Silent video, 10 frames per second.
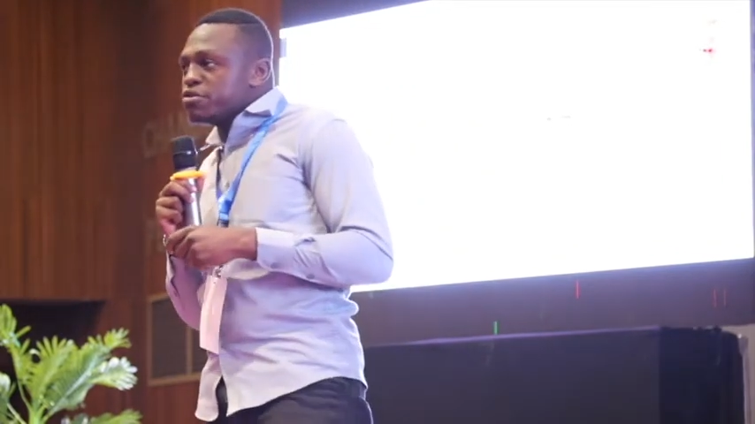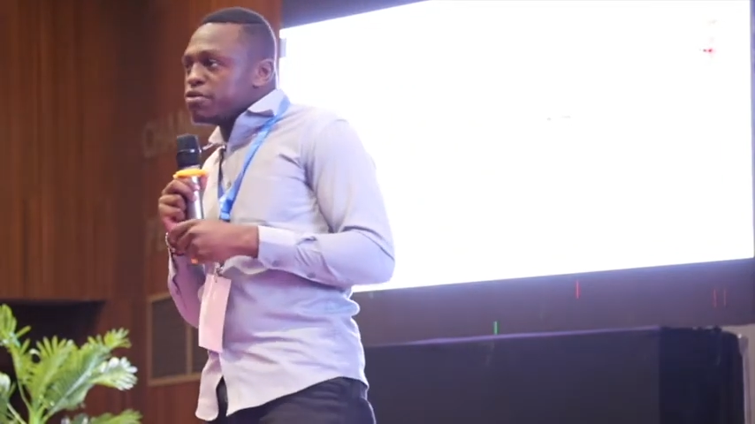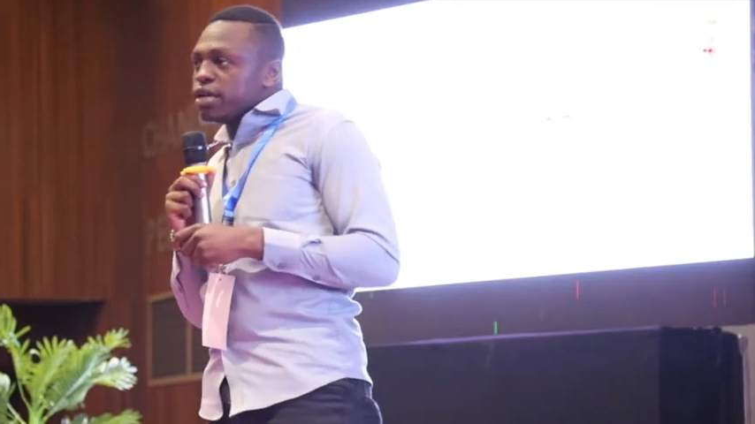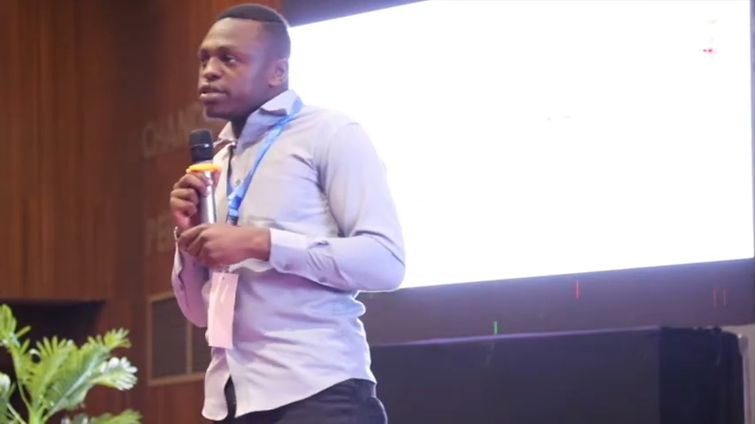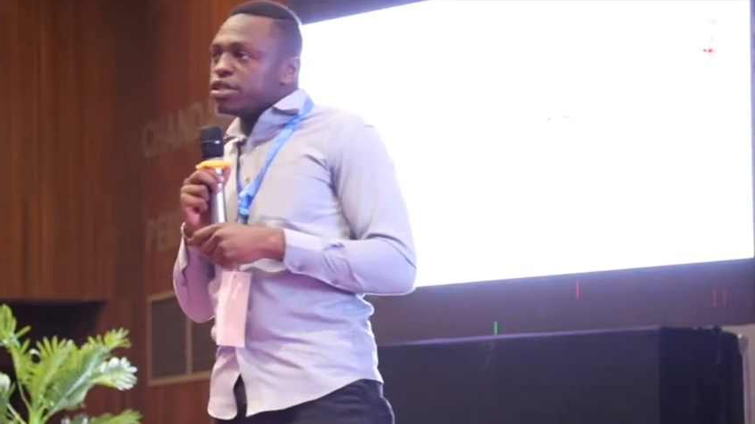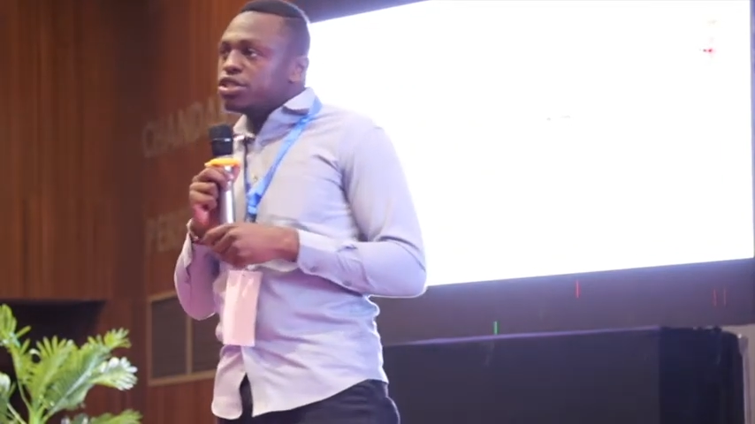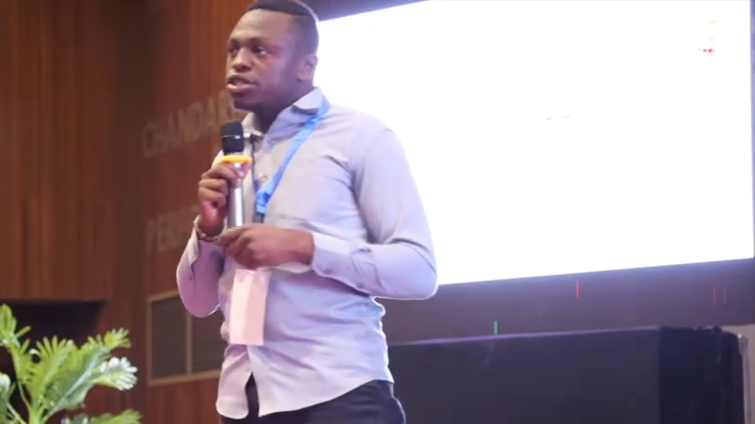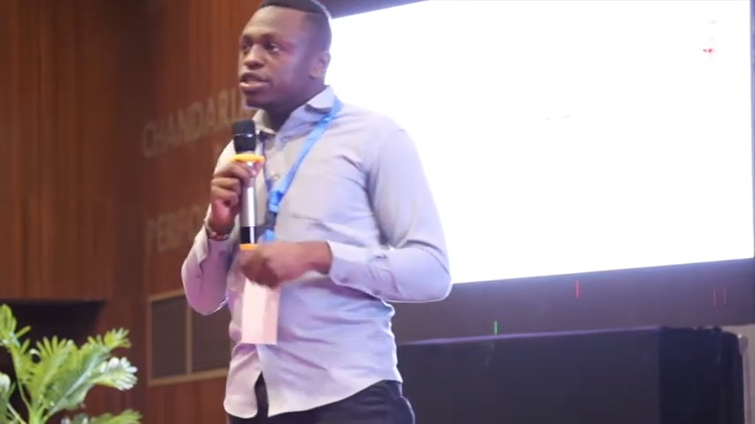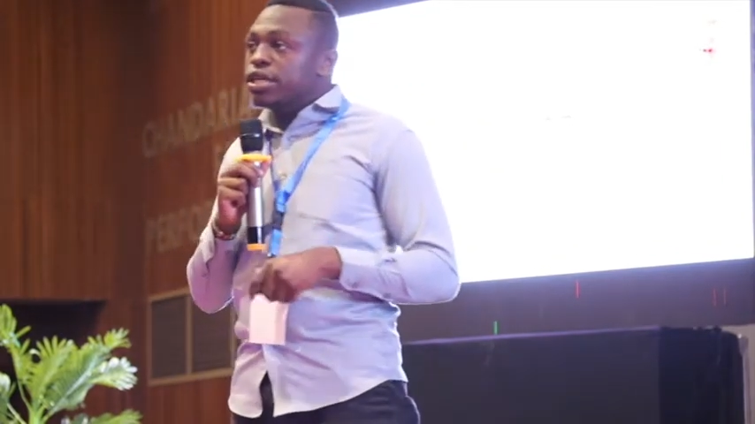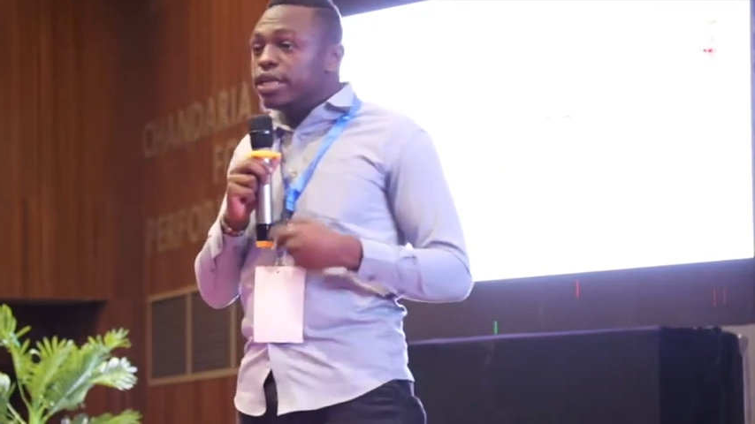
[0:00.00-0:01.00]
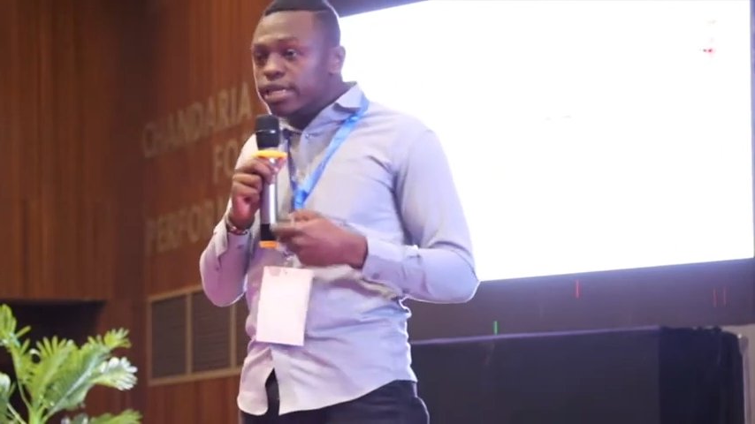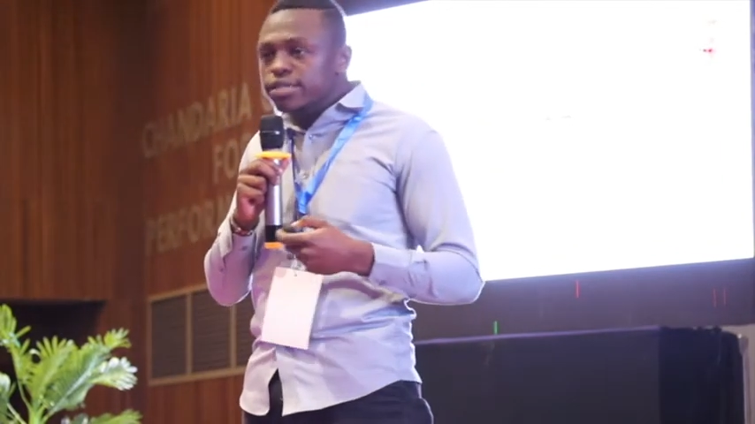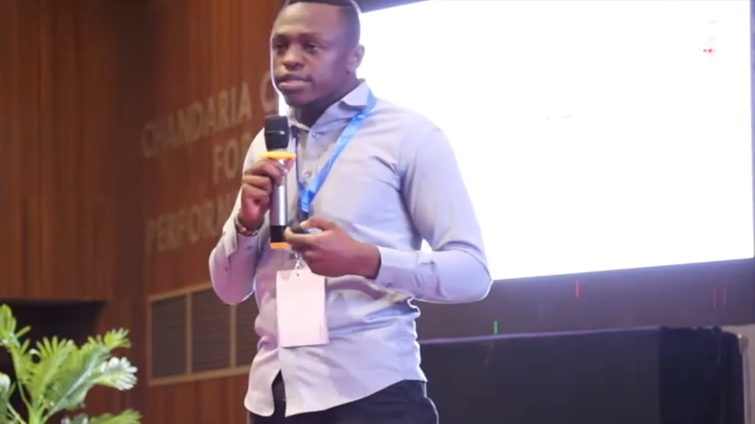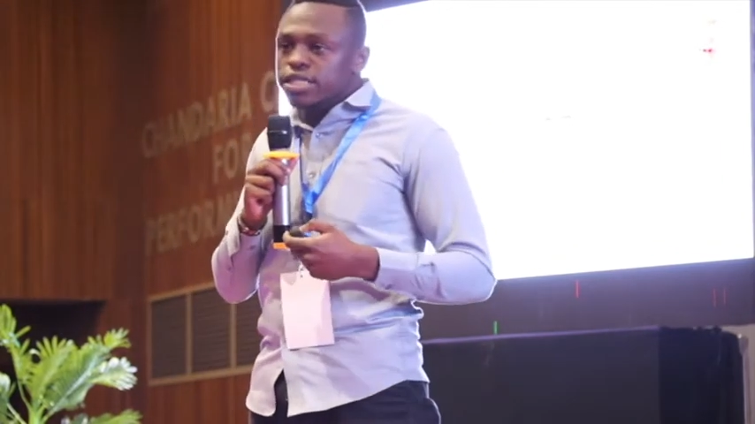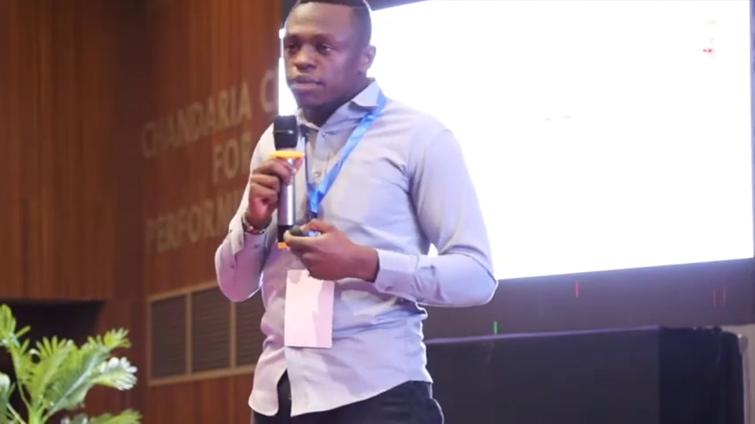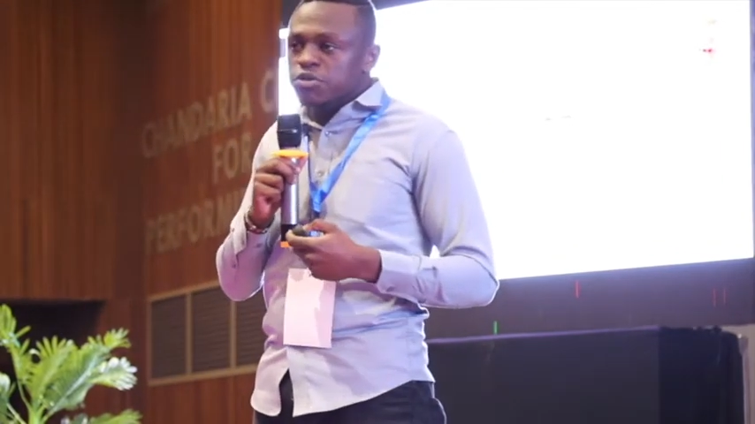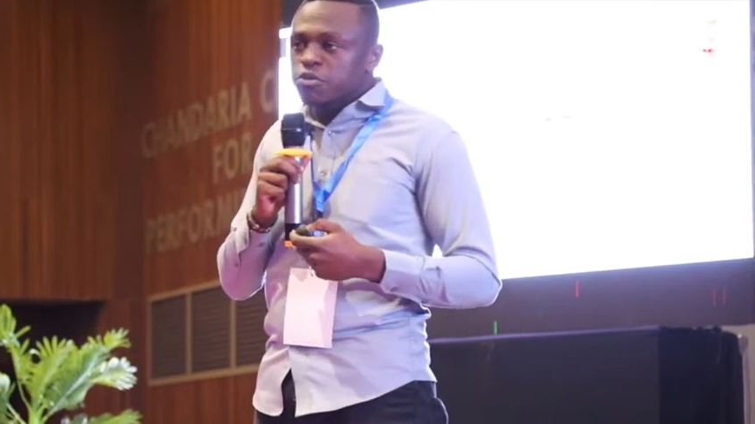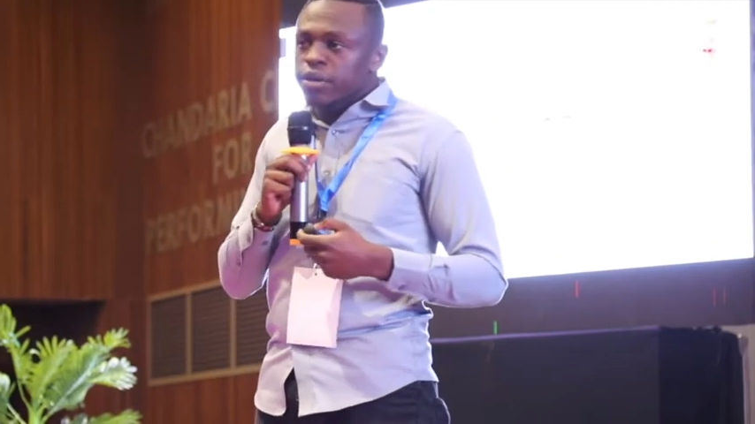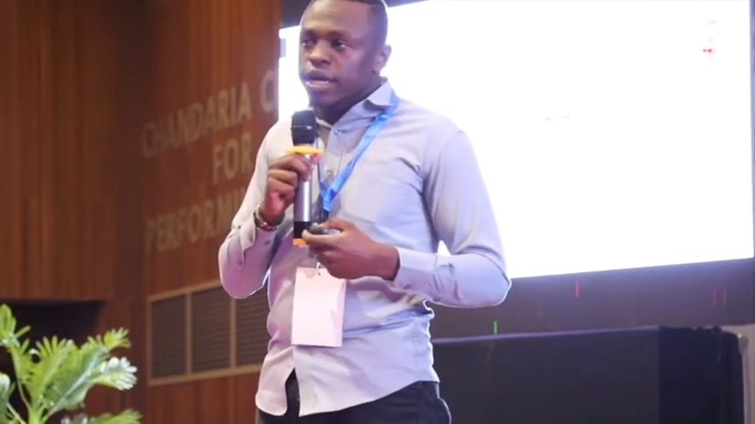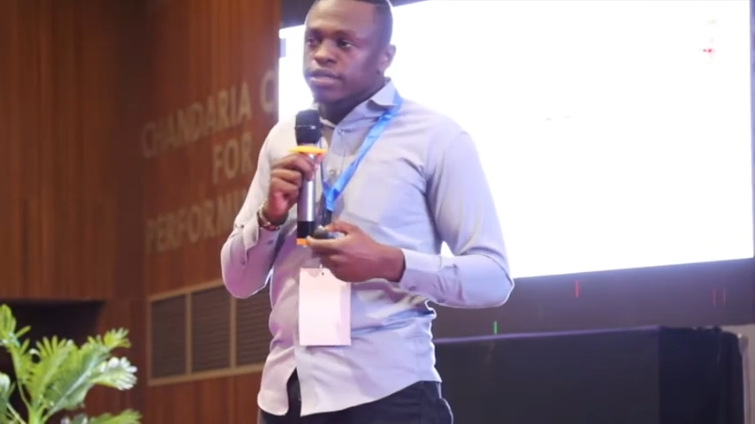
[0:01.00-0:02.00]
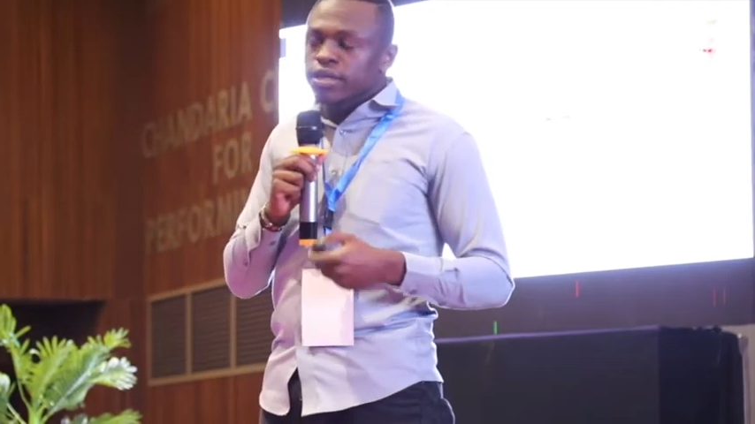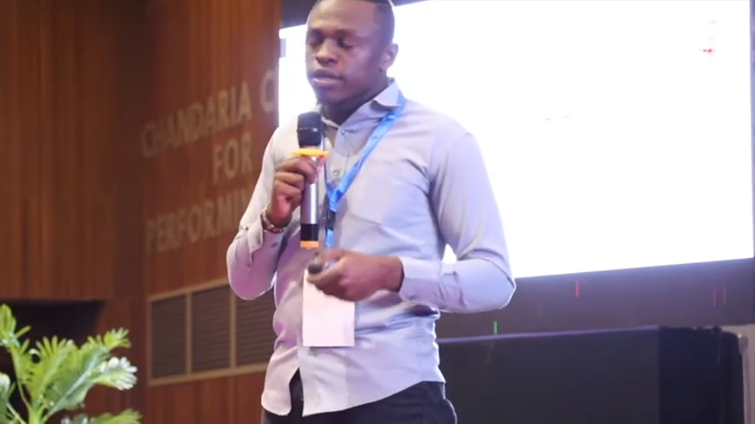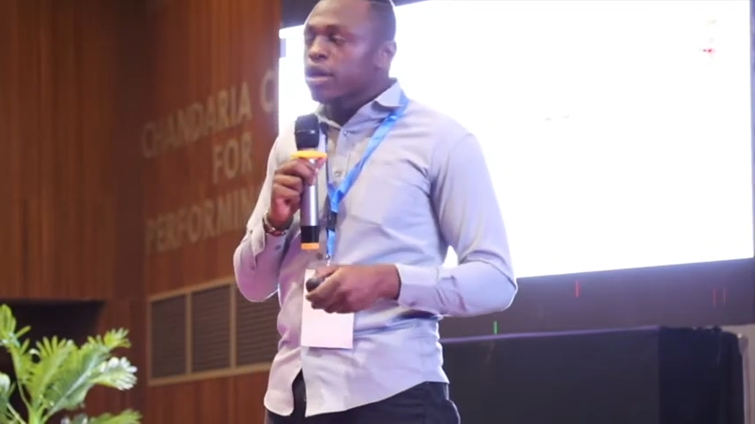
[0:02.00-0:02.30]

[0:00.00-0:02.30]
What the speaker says: advantage is in terms of price.